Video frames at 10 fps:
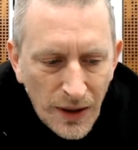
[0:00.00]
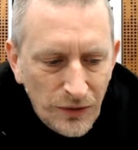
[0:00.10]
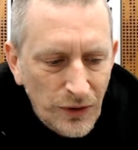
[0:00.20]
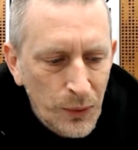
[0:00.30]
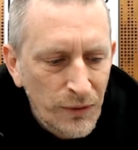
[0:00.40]

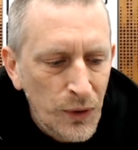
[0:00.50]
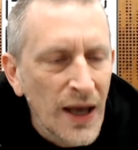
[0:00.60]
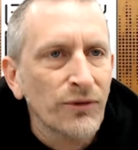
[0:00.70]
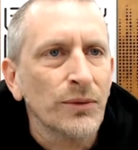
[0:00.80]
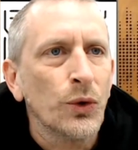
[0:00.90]
So if you
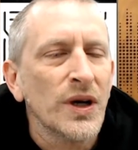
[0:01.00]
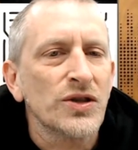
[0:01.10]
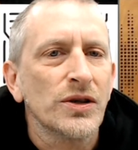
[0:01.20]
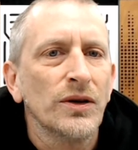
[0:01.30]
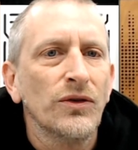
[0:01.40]
have some
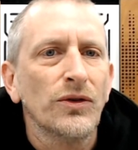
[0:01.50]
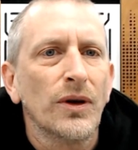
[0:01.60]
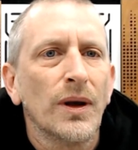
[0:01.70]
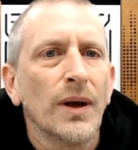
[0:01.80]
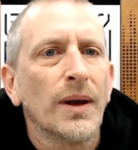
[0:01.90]
questions,
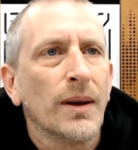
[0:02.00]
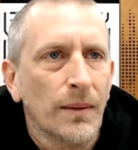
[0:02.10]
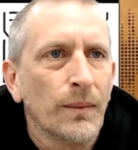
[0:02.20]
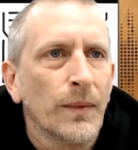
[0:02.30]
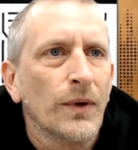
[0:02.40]

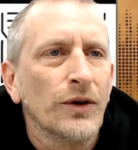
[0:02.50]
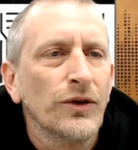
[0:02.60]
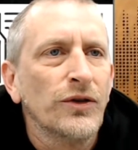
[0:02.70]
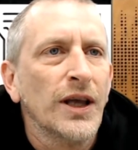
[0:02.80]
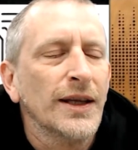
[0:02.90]
as I
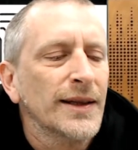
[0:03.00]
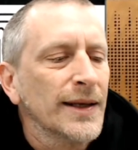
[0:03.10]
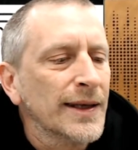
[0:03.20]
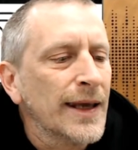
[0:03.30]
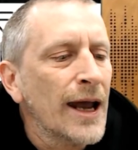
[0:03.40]
say,
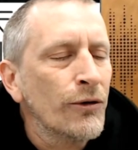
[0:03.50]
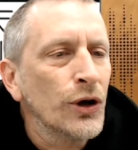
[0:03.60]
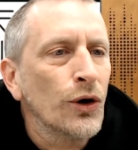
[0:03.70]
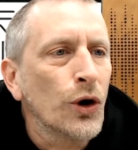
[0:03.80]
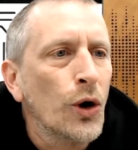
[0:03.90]
carry
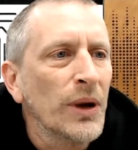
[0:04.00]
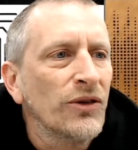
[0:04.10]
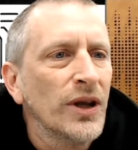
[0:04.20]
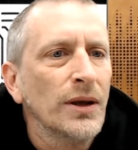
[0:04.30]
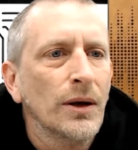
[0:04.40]
on
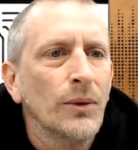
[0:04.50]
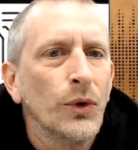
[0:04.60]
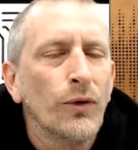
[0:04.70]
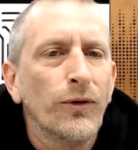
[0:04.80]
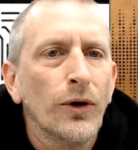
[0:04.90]
commenting and
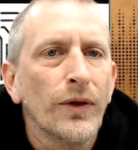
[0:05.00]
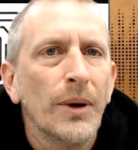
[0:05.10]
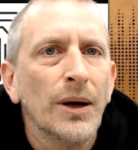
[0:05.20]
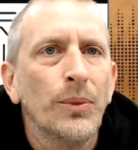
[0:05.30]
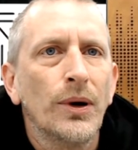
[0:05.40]
we'll follow them
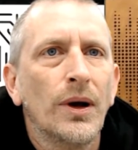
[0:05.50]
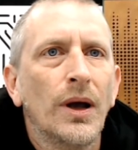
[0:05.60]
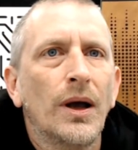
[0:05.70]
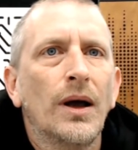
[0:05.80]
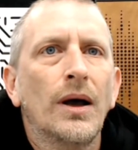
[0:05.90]
up.
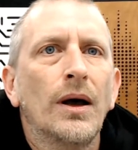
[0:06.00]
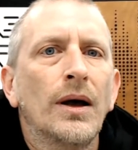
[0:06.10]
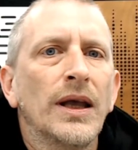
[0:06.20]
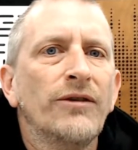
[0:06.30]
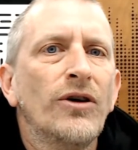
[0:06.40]

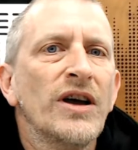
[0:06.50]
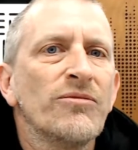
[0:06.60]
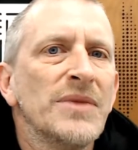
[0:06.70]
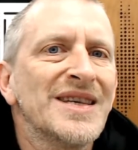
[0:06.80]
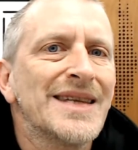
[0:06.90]
If
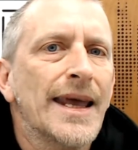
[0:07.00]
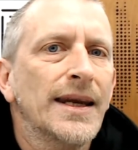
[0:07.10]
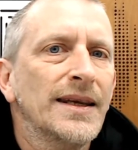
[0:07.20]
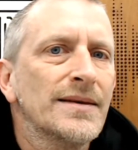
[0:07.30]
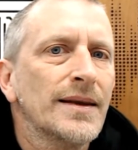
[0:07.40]
I've missed
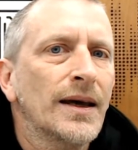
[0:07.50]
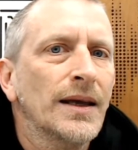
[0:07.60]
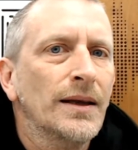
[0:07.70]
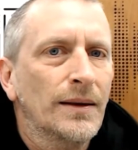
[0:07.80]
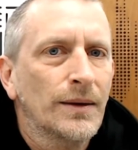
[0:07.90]
any
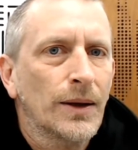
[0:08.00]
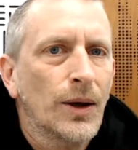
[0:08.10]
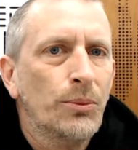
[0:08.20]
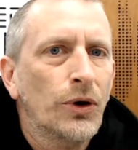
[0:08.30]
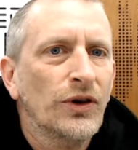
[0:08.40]
today,
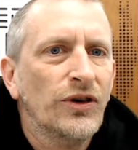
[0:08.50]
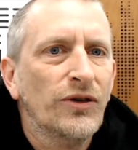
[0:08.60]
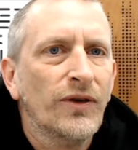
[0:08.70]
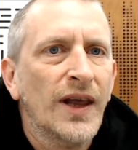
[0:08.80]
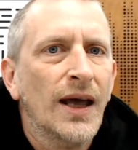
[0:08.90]
apologies
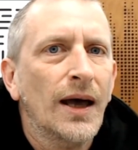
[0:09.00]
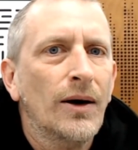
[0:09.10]
for that.